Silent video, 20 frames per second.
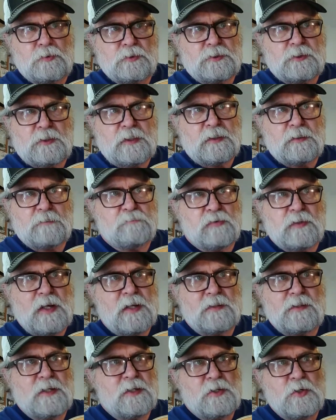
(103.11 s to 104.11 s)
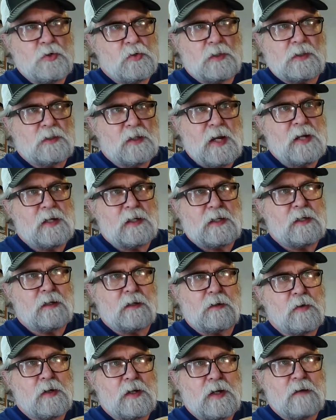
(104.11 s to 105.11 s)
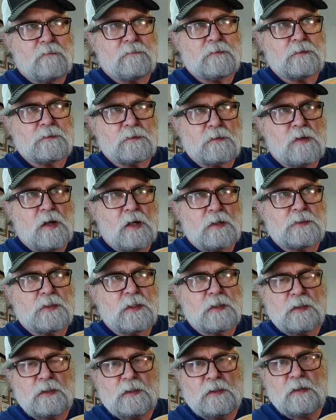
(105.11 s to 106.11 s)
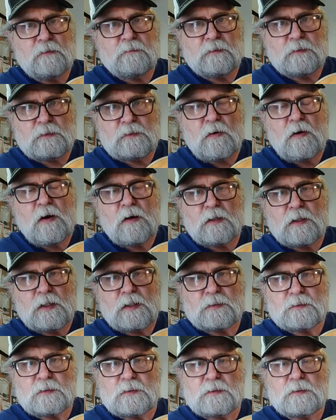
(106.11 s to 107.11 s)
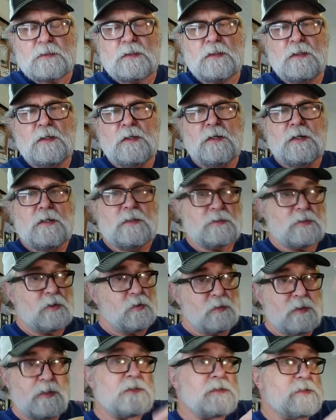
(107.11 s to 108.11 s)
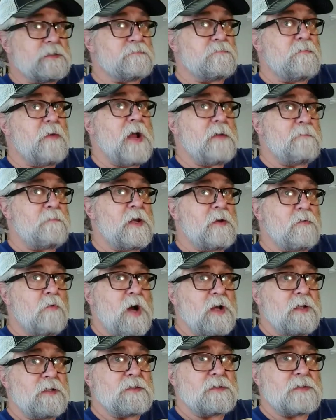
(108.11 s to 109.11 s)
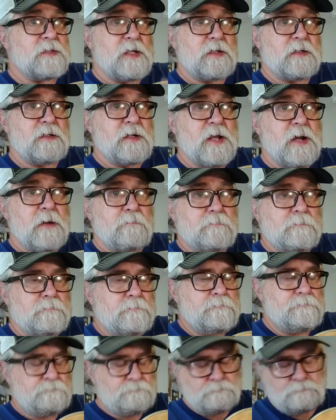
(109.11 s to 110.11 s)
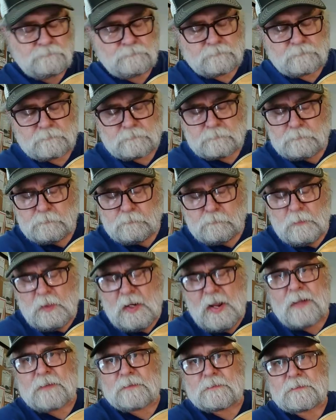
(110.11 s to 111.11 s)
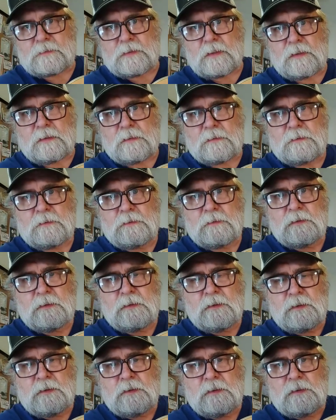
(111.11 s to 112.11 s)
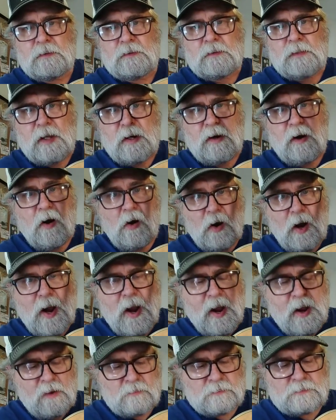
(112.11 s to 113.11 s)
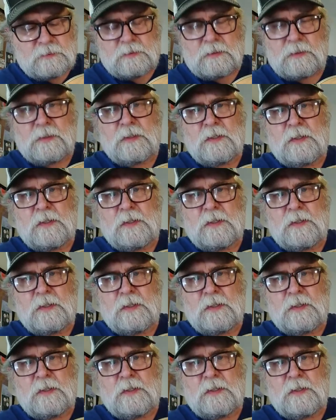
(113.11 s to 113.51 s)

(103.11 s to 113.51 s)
She had played the ukulele or whatever and thought she could give guitar lessons. So might be why this ended up at our house.